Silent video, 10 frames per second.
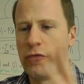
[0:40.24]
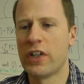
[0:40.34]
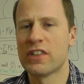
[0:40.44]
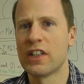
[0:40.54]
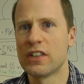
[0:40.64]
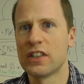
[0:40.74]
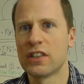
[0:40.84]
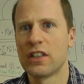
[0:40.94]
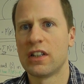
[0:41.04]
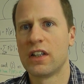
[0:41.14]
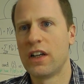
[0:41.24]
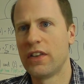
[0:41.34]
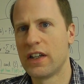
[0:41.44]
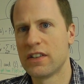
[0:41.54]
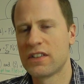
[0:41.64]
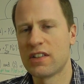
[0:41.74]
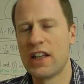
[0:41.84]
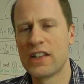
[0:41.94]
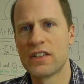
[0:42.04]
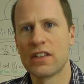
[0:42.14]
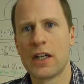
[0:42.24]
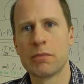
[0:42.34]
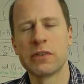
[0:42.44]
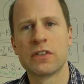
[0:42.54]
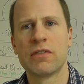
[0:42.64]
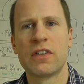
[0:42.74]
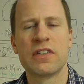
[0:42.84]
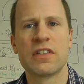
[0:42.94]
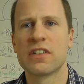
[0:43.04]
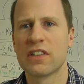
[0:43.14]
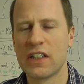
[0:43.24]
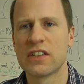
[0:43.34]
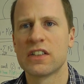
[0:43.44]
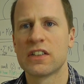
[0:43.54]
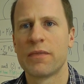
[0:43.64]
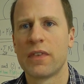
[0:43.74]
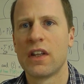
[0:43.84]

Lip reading: fixate it, and then slice it up into very thin slices.